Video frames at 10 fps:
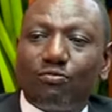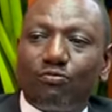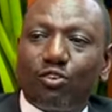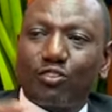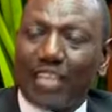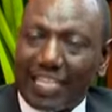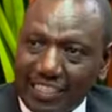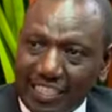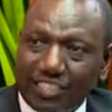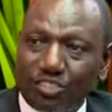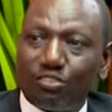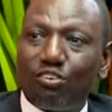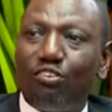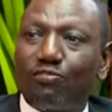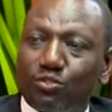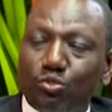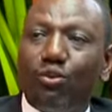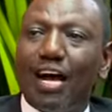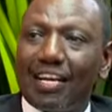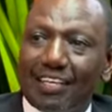for sanitation of
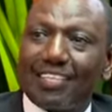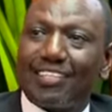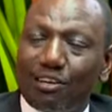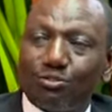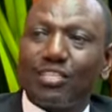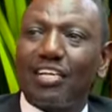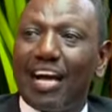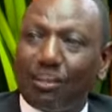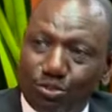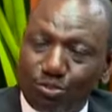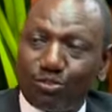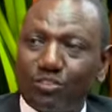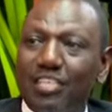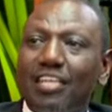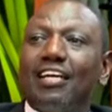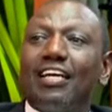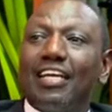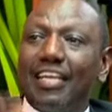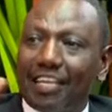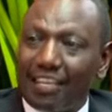200,000 households
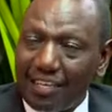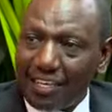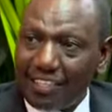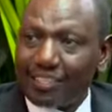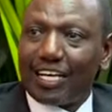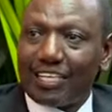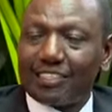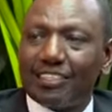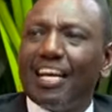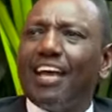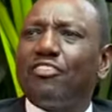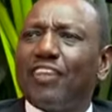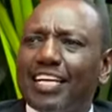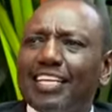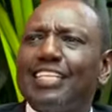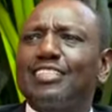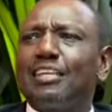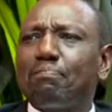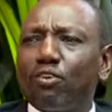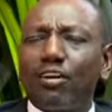in Eastlands. So basically, that is
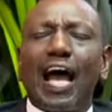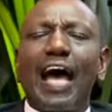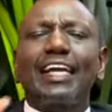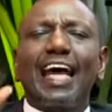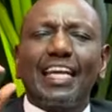the problem. And I,